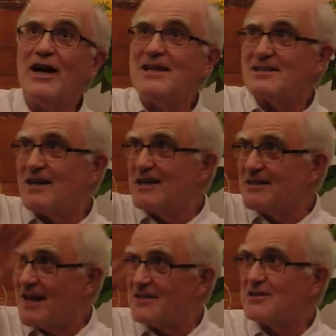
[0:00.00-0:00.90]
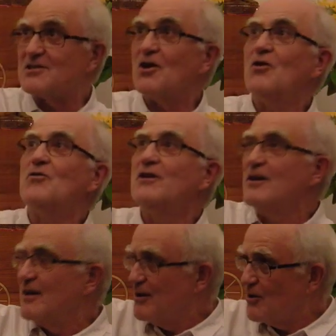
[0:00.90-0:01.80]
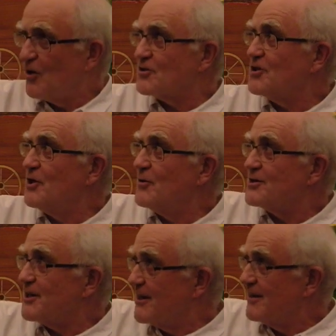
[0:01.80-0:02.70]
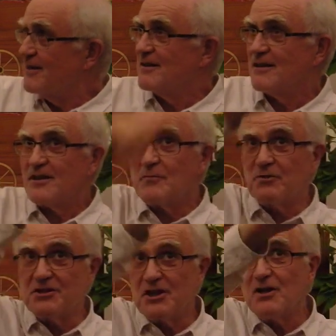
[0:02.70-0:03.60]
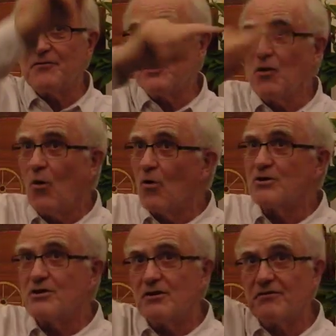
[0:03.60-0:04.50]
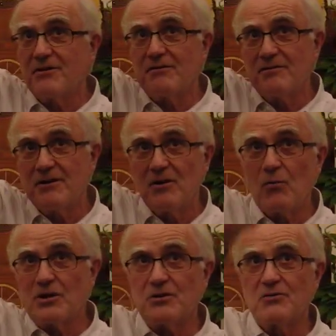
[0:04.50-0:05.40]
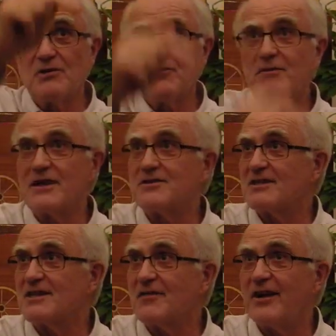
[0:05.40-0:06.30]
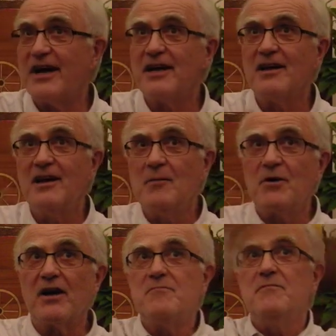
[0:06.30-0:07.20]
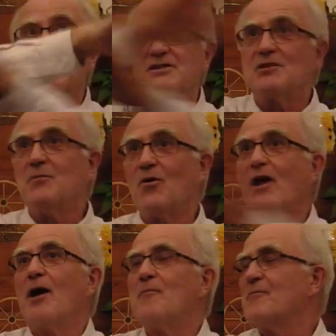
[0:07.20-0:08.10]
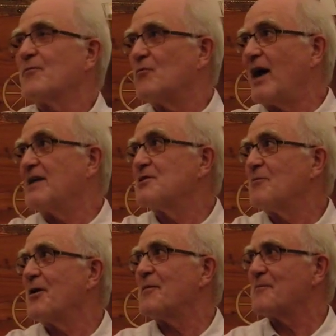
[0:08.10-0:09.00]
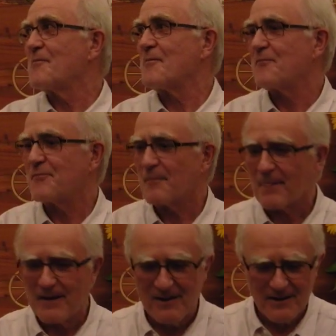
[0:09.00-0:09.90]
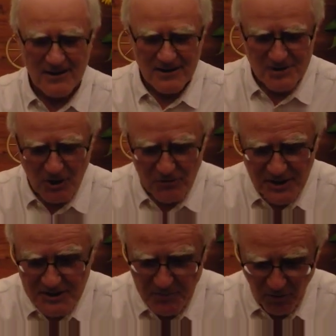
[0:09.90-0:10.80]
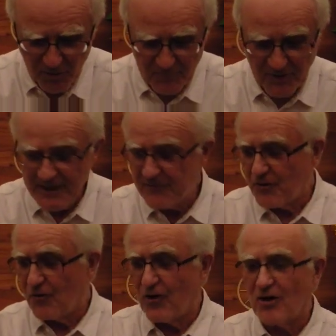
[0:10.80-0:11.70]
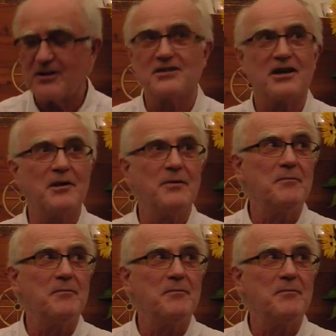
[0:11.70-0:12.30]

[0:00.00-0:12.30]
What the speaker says: essays has its own continuity. And I've preserved the order of the 1, 2, 3, 4, 5, 6, 7, 8, but I've mixed them all up randomly. So this book, believe it or not, is going to be